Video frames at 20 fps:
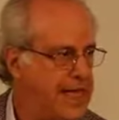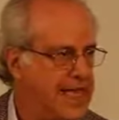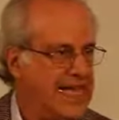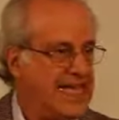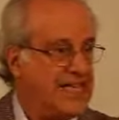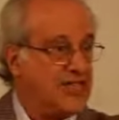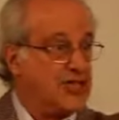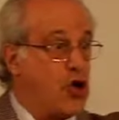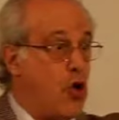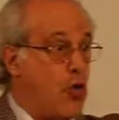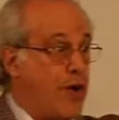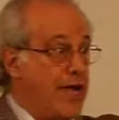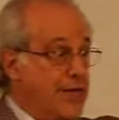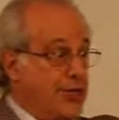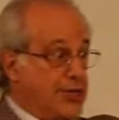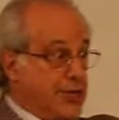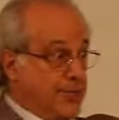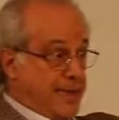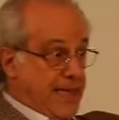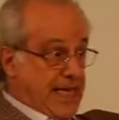is
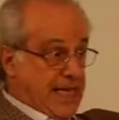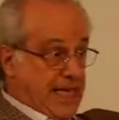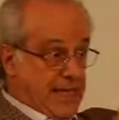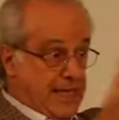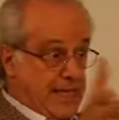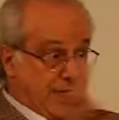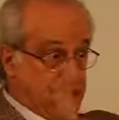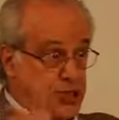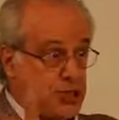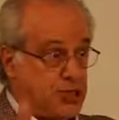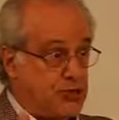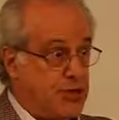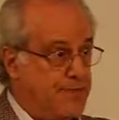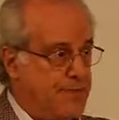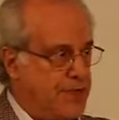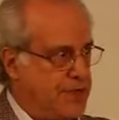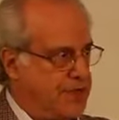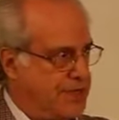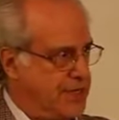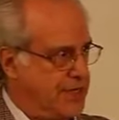going to be
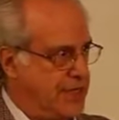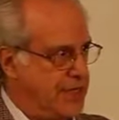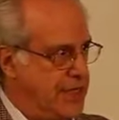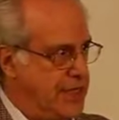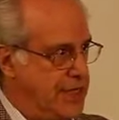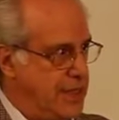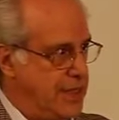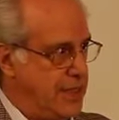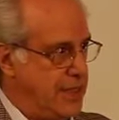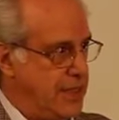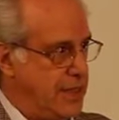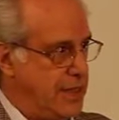distributed